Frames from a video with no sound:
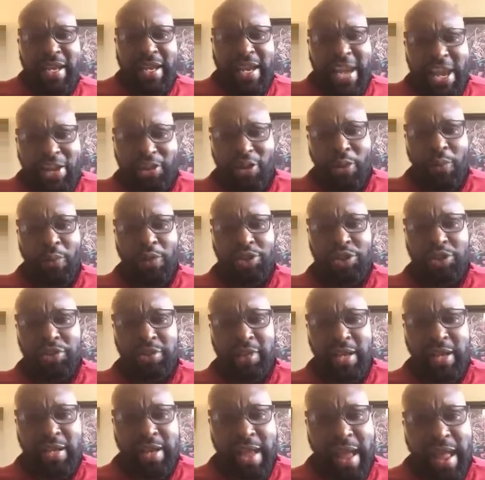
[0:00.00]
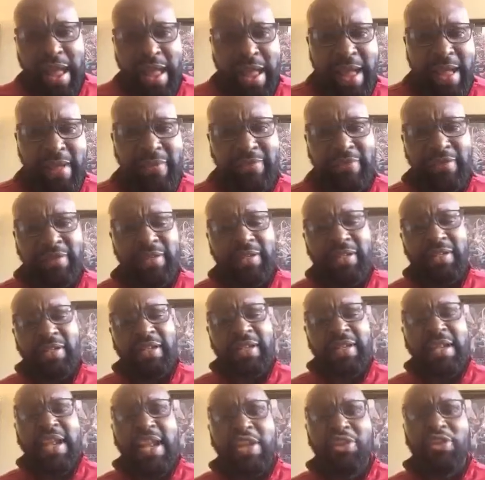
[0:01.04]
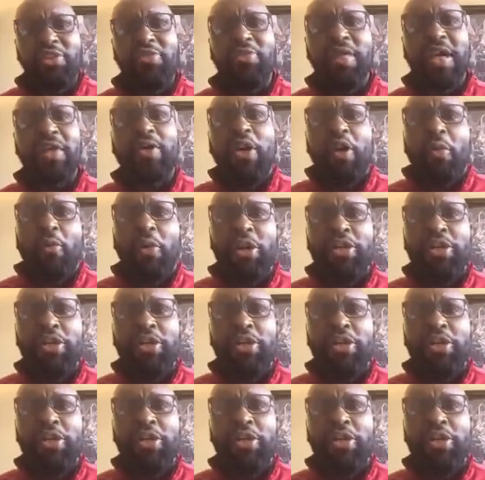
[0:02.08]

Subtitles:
He knew what you didn't have. He knew the